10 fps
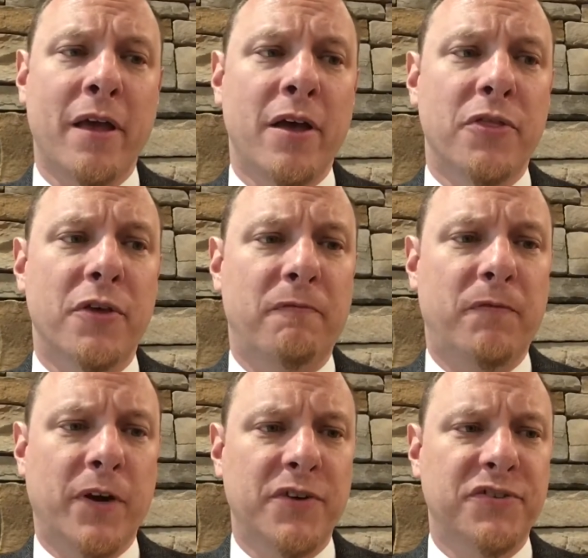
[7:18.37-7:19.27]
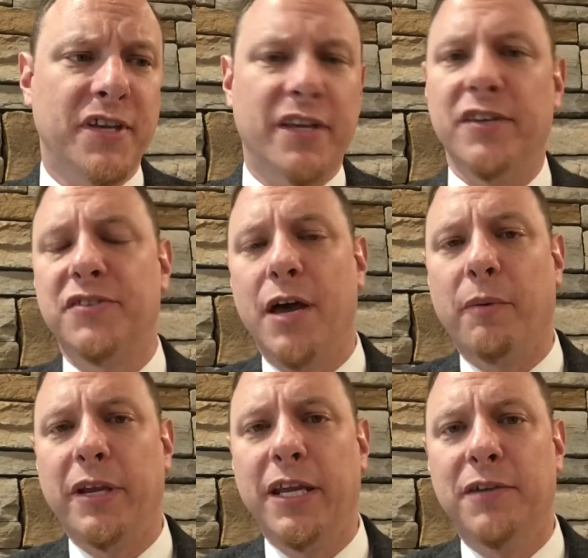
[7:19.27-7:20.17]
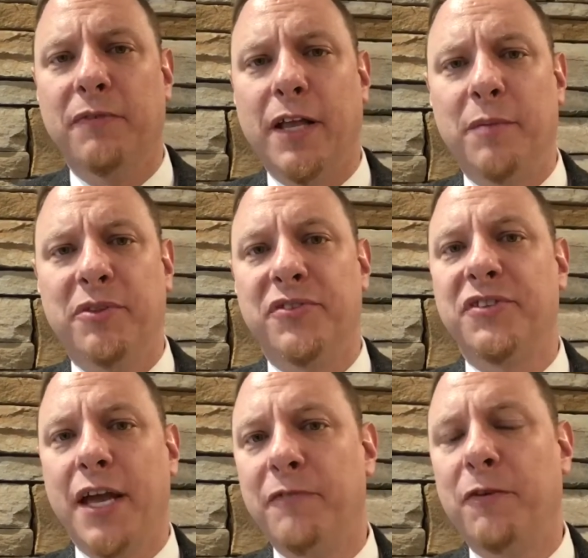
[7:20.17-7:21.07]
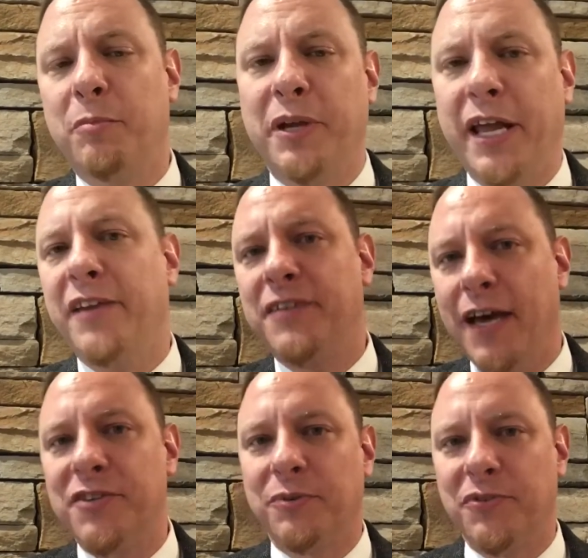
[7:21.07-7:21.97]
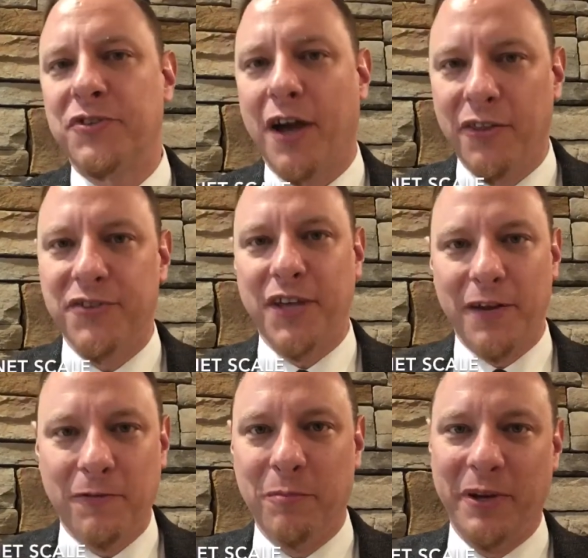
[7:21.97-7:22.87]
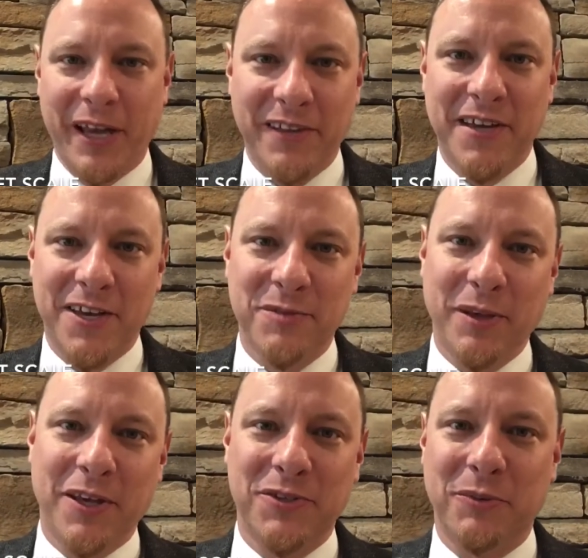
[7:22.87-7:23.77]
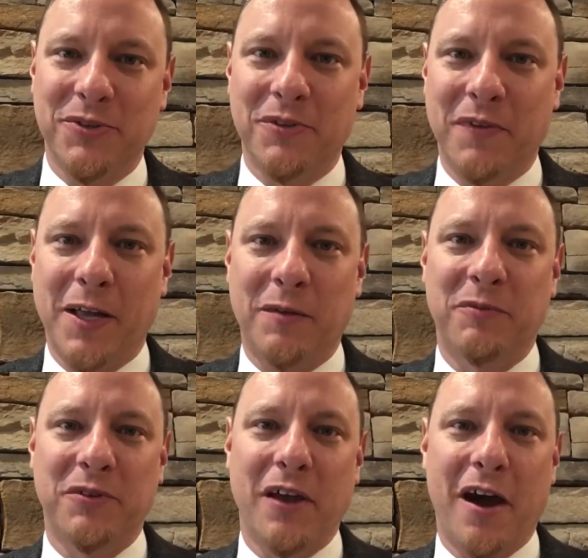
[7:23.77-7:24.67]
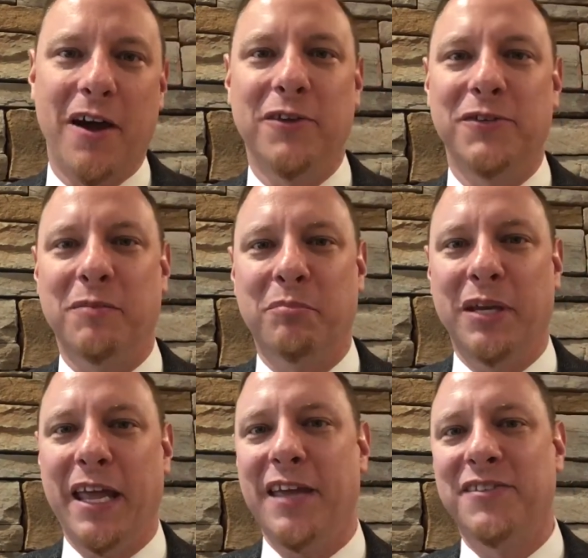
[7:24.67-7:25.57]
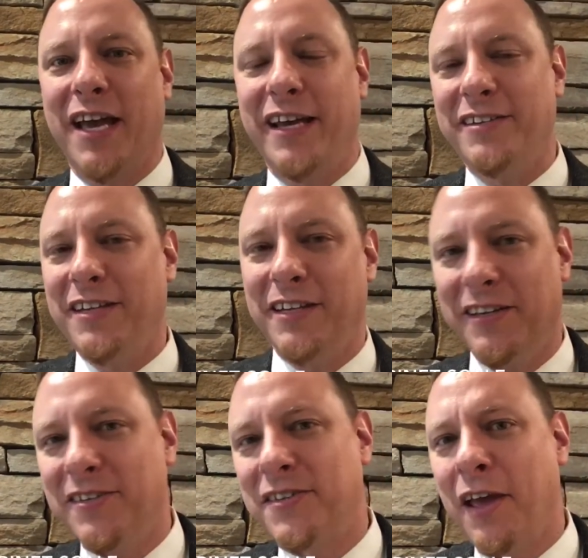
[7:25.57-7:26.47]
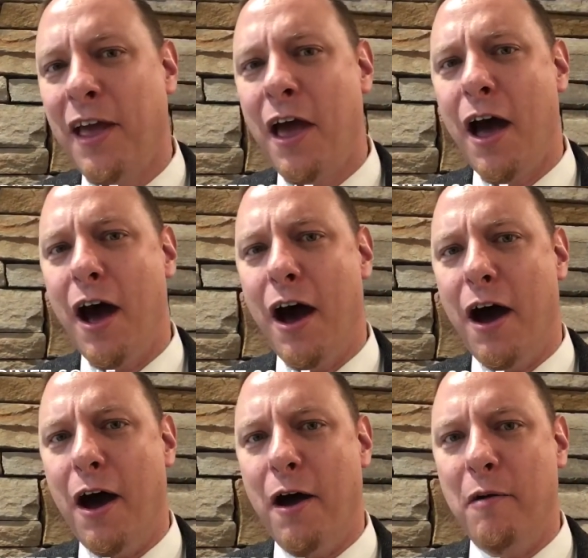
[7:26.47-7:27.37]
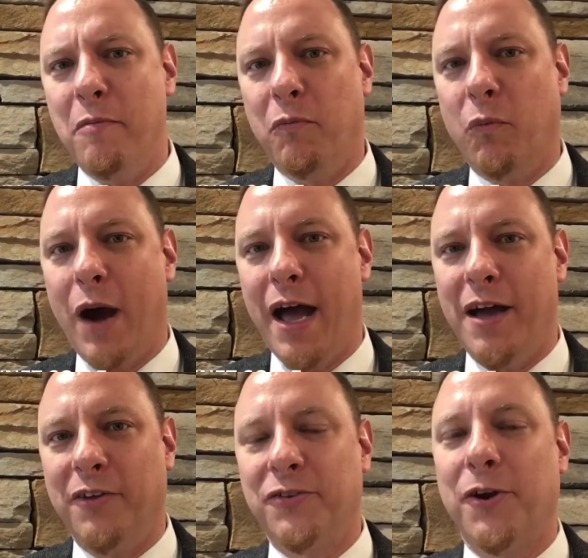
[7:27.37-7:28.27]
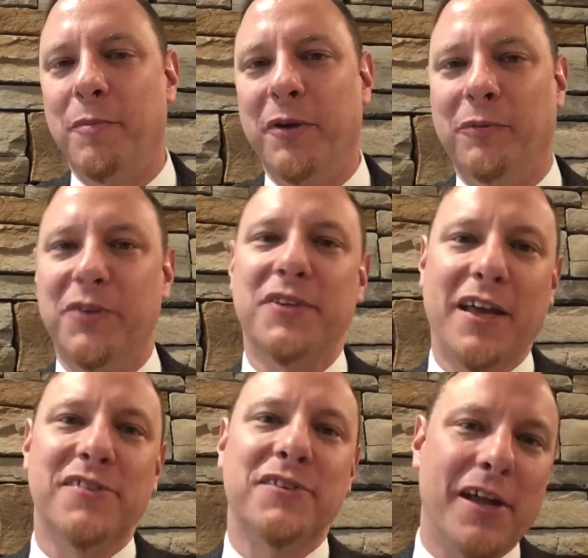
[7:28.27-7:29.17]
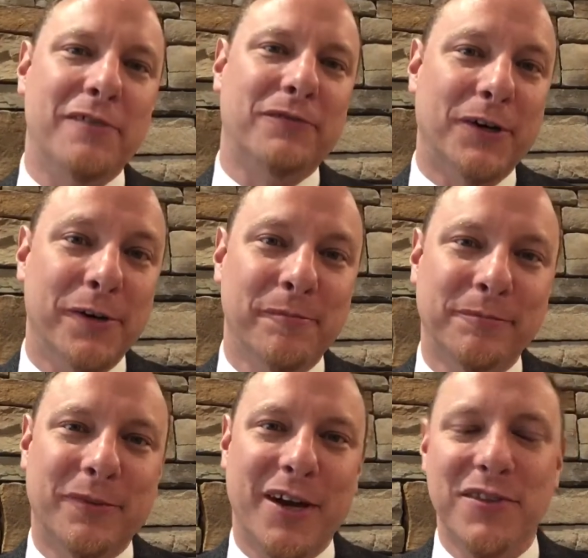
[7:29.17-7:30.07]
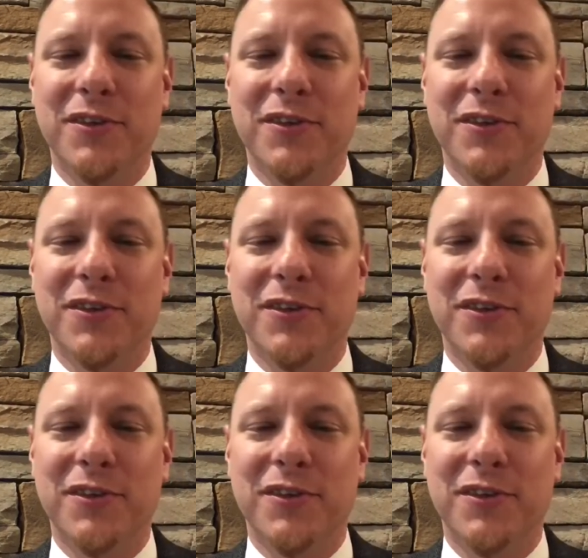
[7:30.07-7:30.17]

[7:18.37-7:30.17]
The first is that when he developed the Stanford Binet test, which is called the Stanford Binet test because it was developed using Binet's ideas while Terman was at Stanford, right?